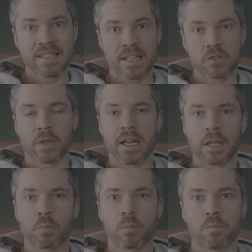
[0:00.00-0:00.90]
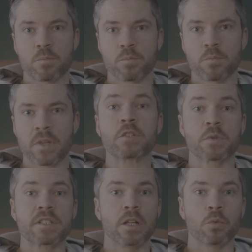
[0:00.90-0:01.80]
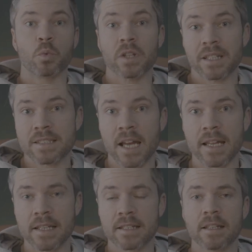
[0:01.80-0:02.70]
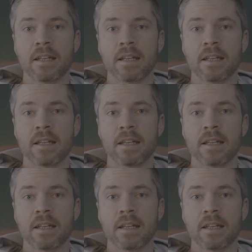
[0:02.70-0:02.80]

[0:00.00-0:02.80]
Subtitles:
Things were still really tight.